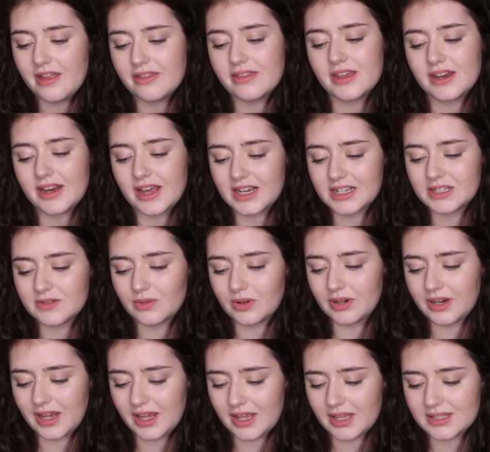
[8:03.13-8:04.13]
The next
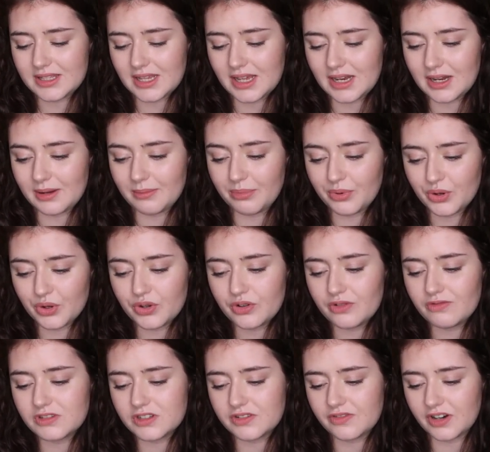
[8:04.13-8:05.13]
one is it
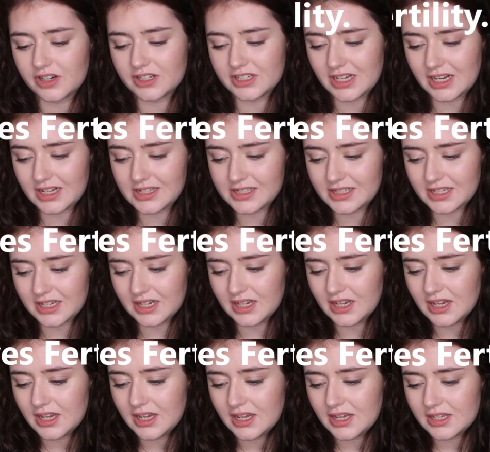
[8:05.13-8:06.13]
improves fertility.